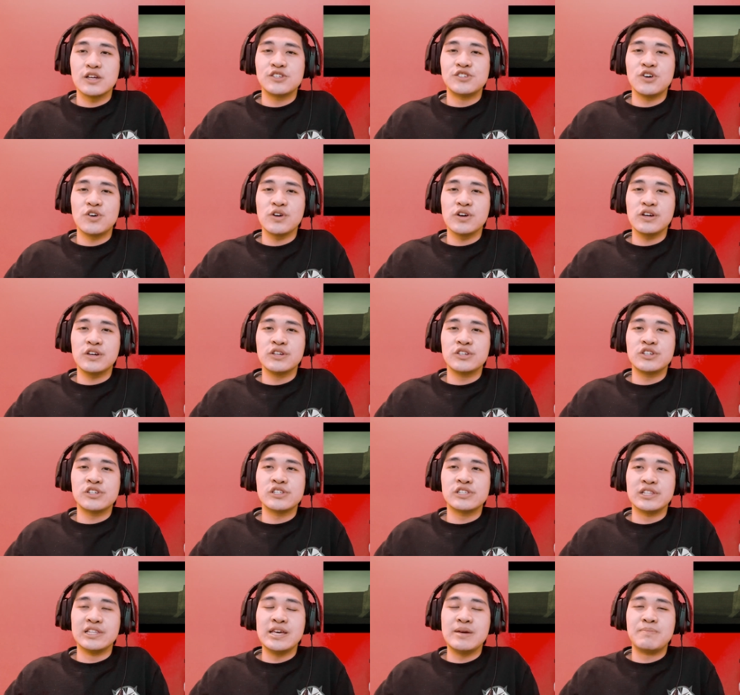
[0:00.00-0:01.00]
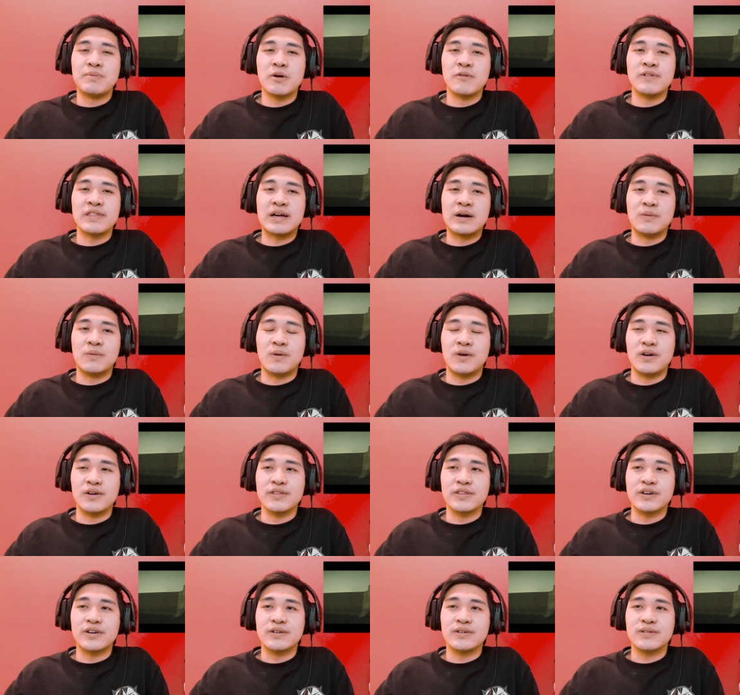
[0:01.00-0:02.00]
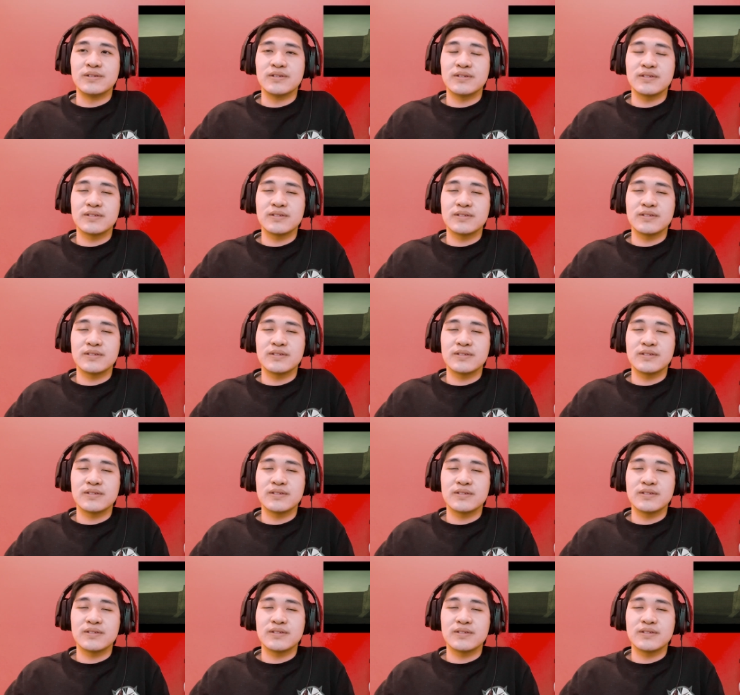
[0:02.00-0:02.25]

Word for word: Ahsoka could just leap over that wall, though.